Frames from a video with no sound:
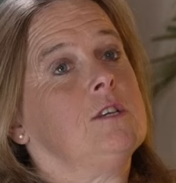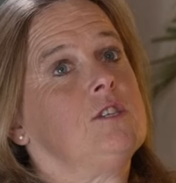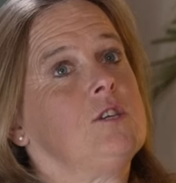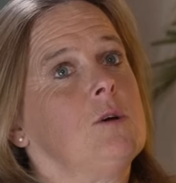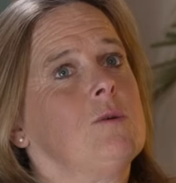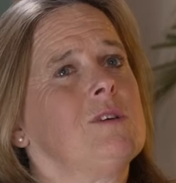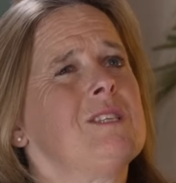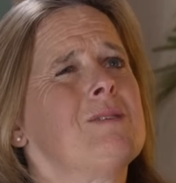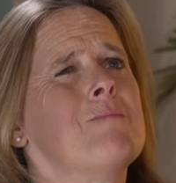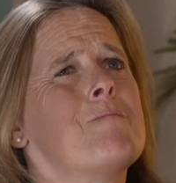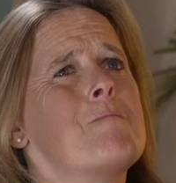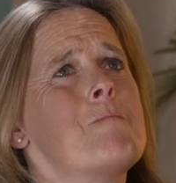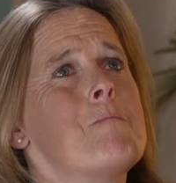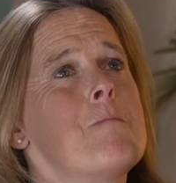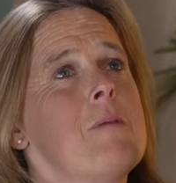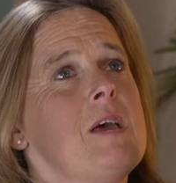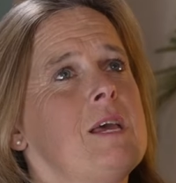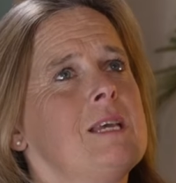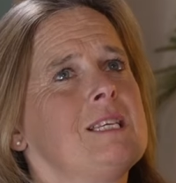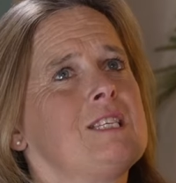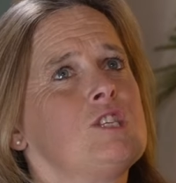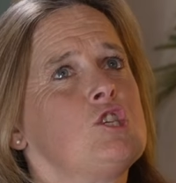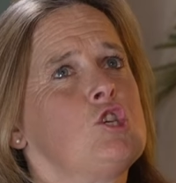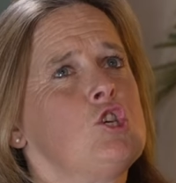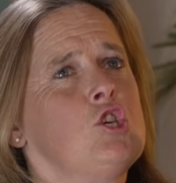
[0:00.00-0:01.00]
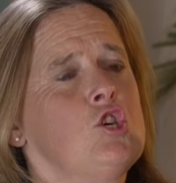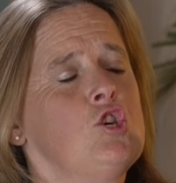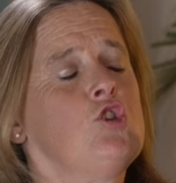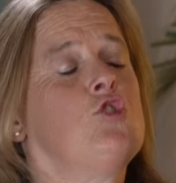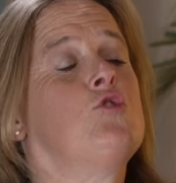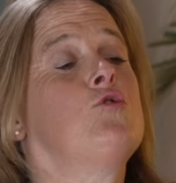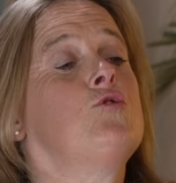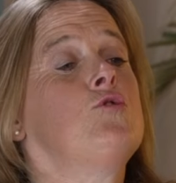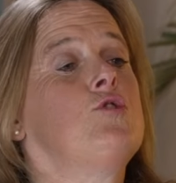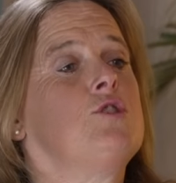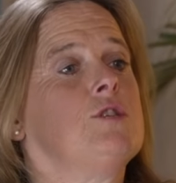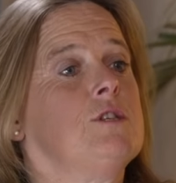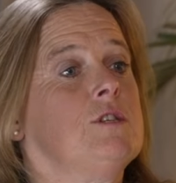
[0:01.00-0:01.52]
So it's
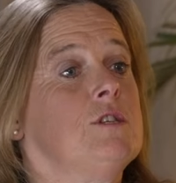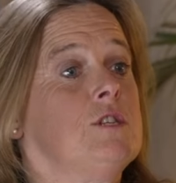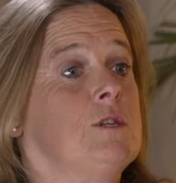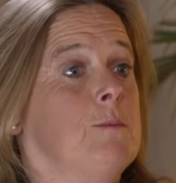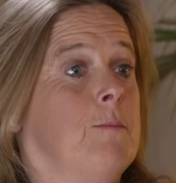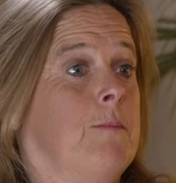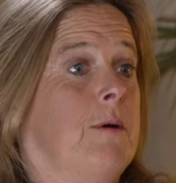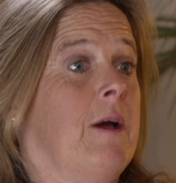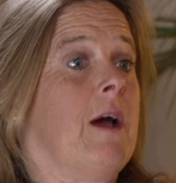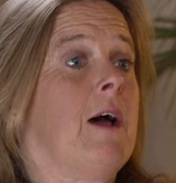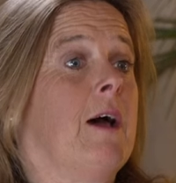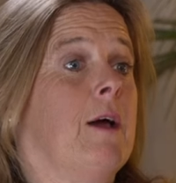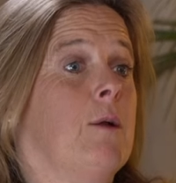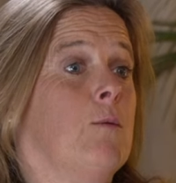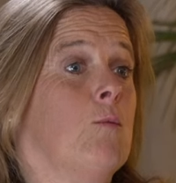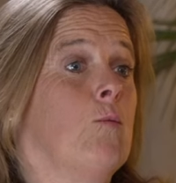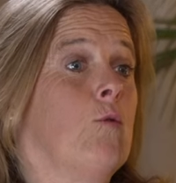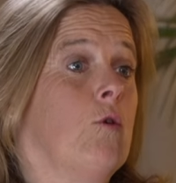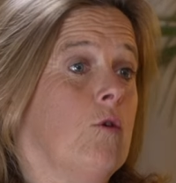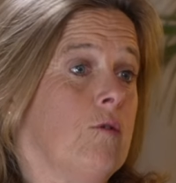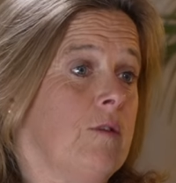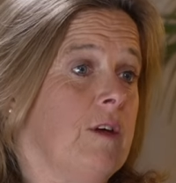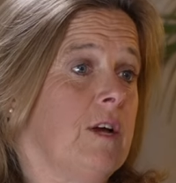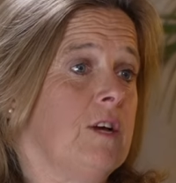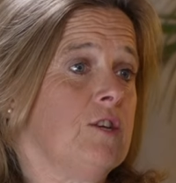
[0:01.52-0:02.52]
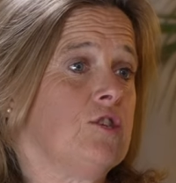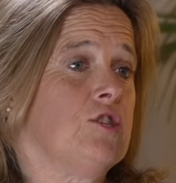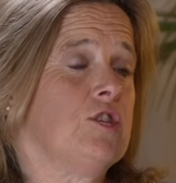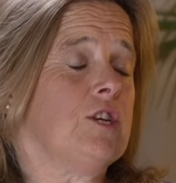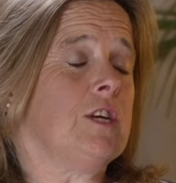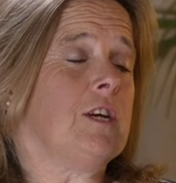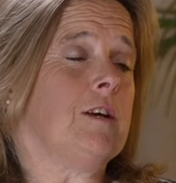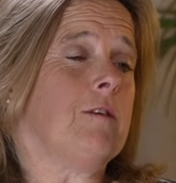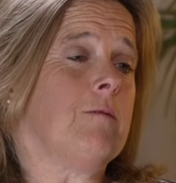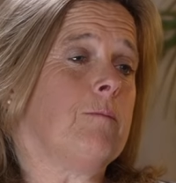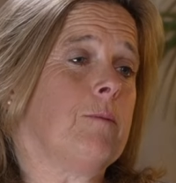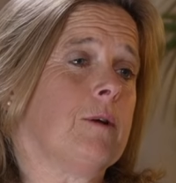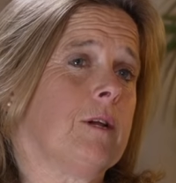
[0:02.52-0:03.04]
huge in Japan what they
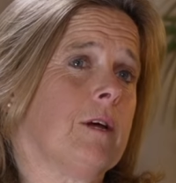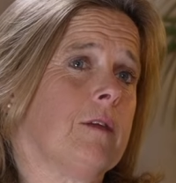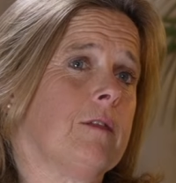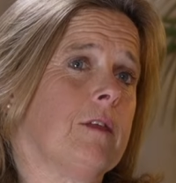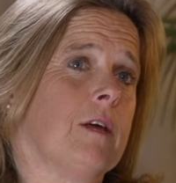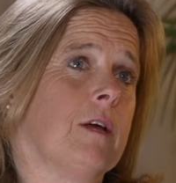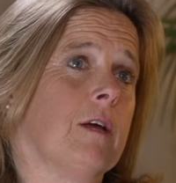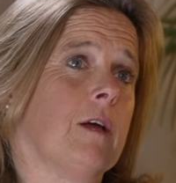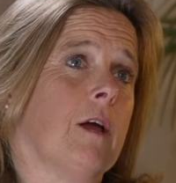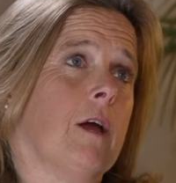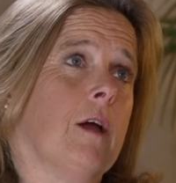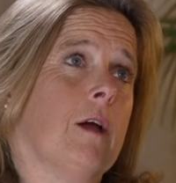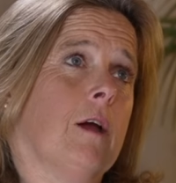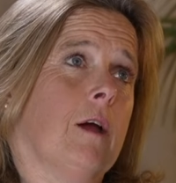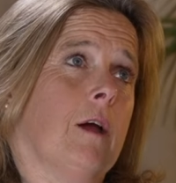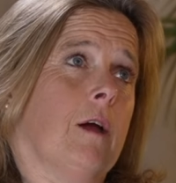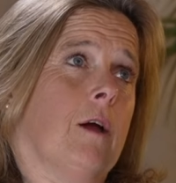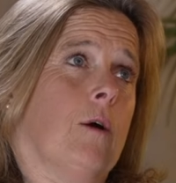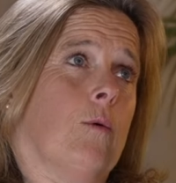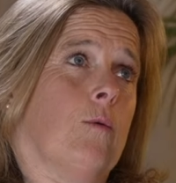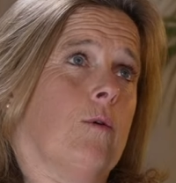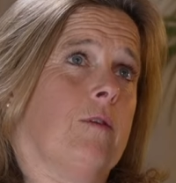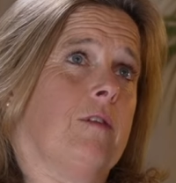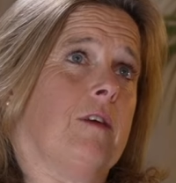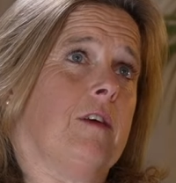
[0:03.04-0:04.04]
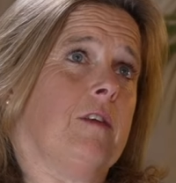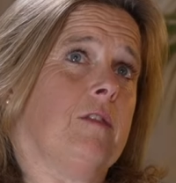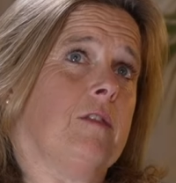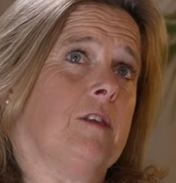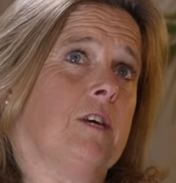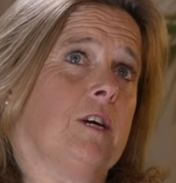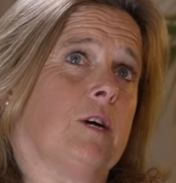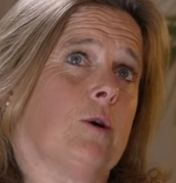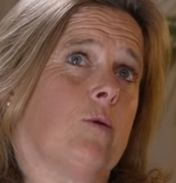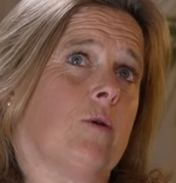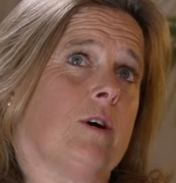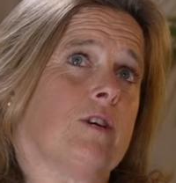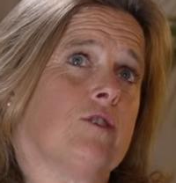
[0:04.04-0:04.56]
achieved. But I think within the
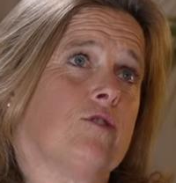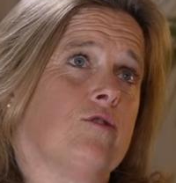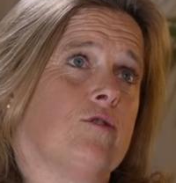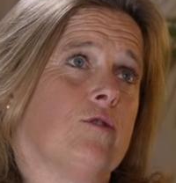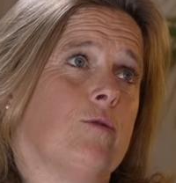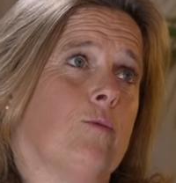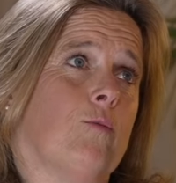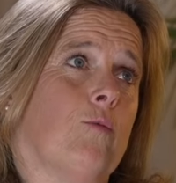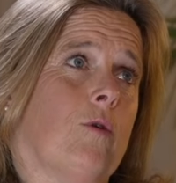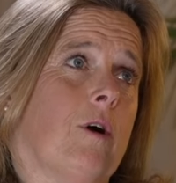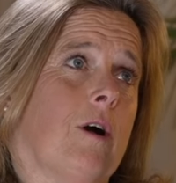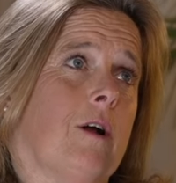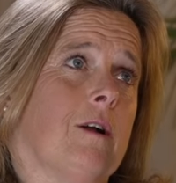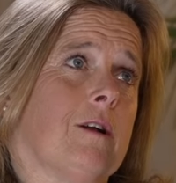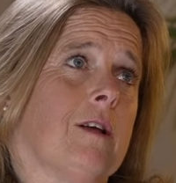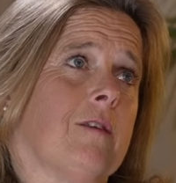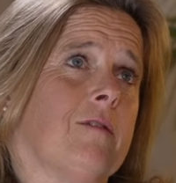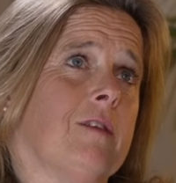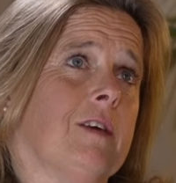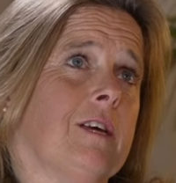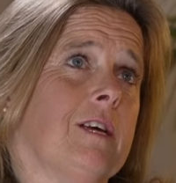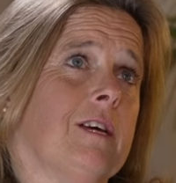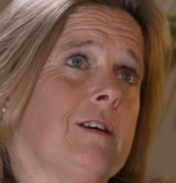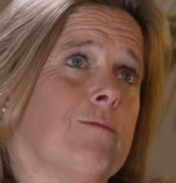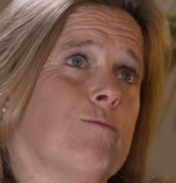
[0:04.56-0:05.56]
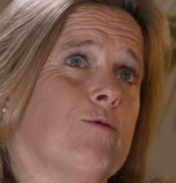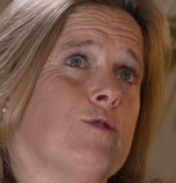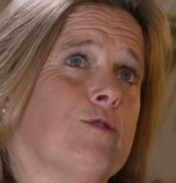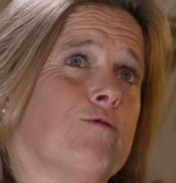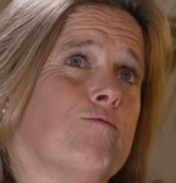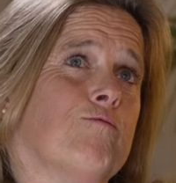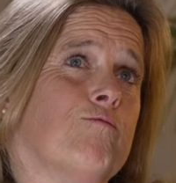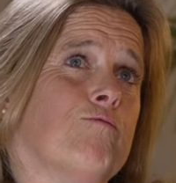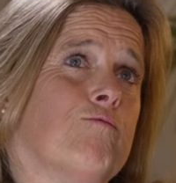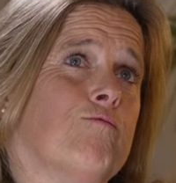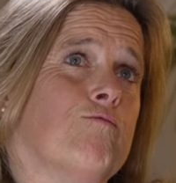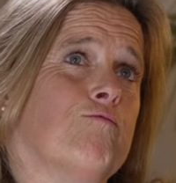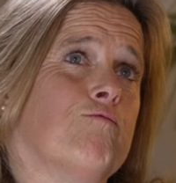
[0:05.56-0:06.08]
equestrian world, I think it was
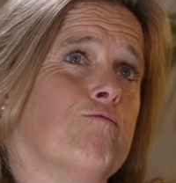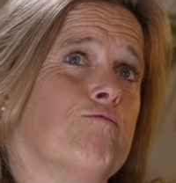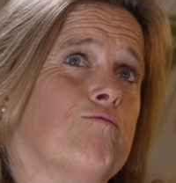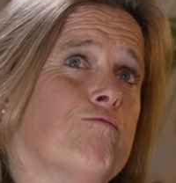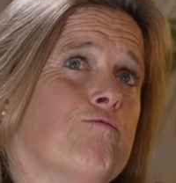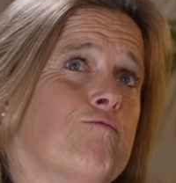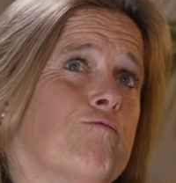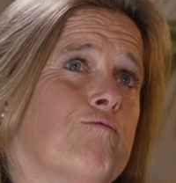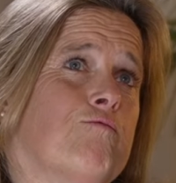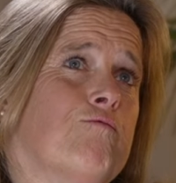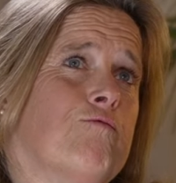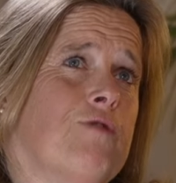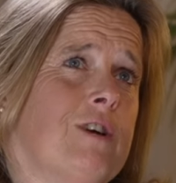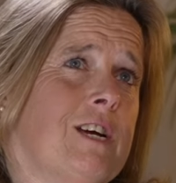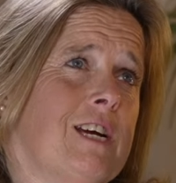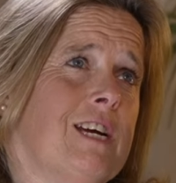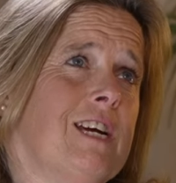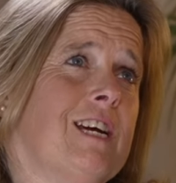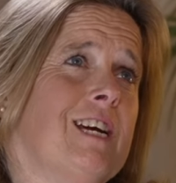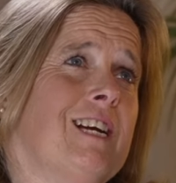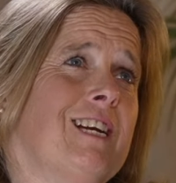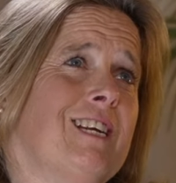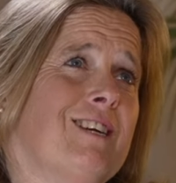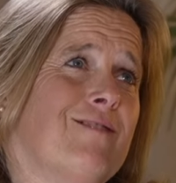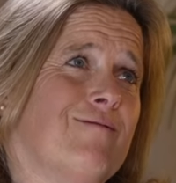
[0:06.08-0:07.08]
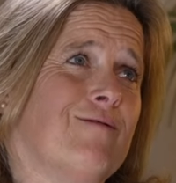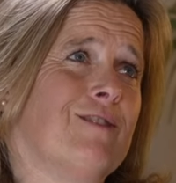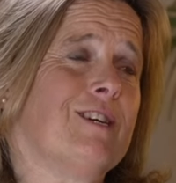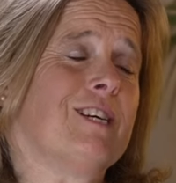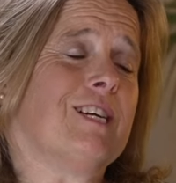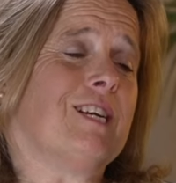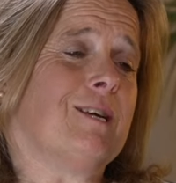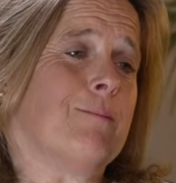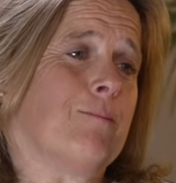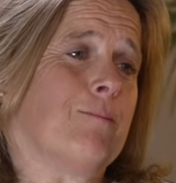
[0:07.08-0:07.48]
really, really